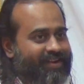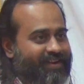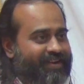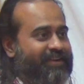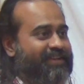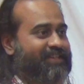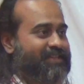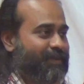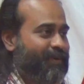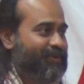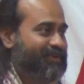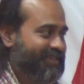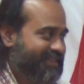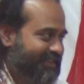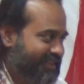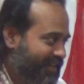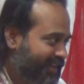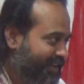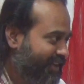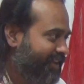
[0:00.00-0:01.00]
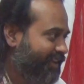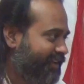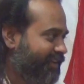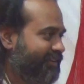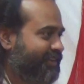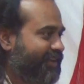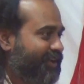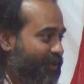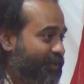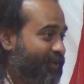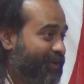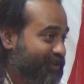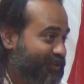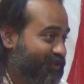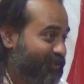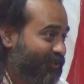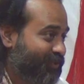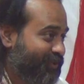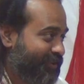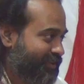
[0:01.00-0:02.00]
it is about seeing that you are a
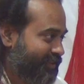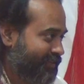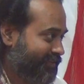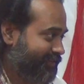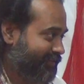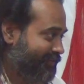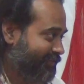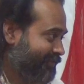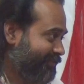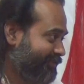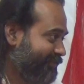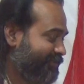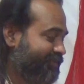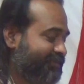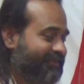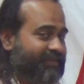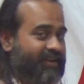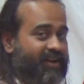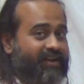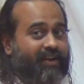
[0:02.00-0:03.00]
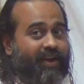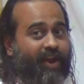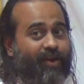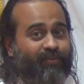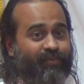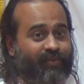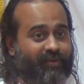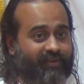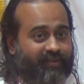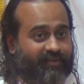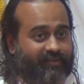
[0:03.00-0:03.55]
joke a clown